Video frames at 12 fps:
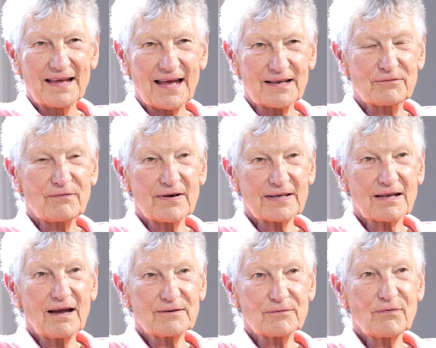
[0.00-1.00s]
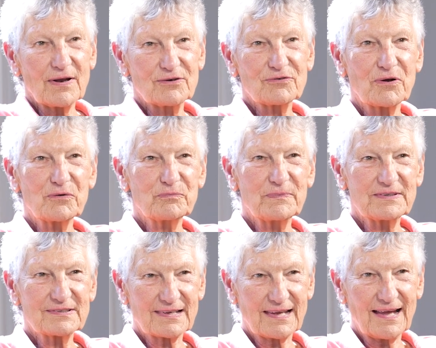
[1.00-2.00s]
And a very kind friend drove me
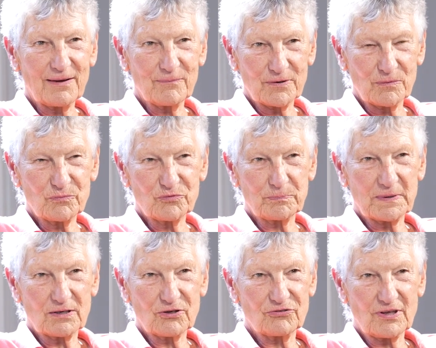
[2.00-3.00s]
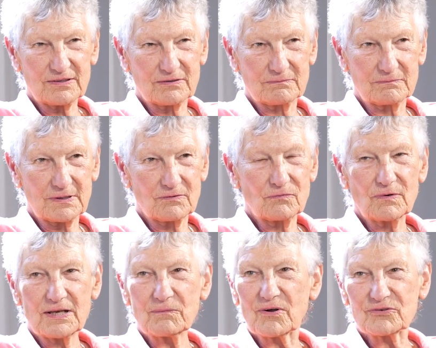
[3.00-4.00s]
to Kamloops because I didn't
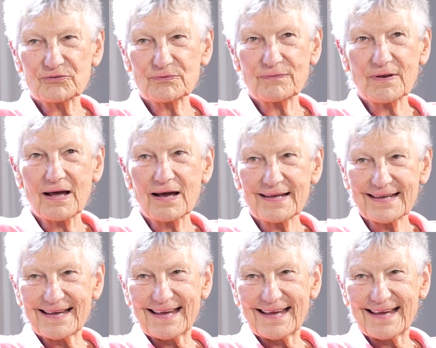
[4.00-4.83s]
really want to fly.